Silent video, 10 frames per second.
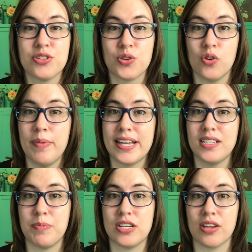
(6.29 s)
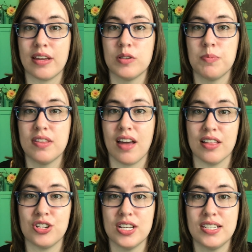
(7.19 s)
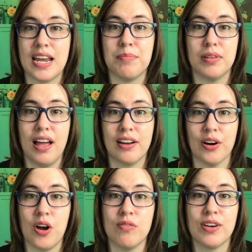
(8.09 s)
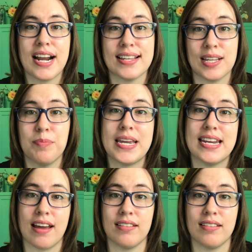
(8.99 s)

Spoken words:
school-based speech-language pathologist and blogger over at SLP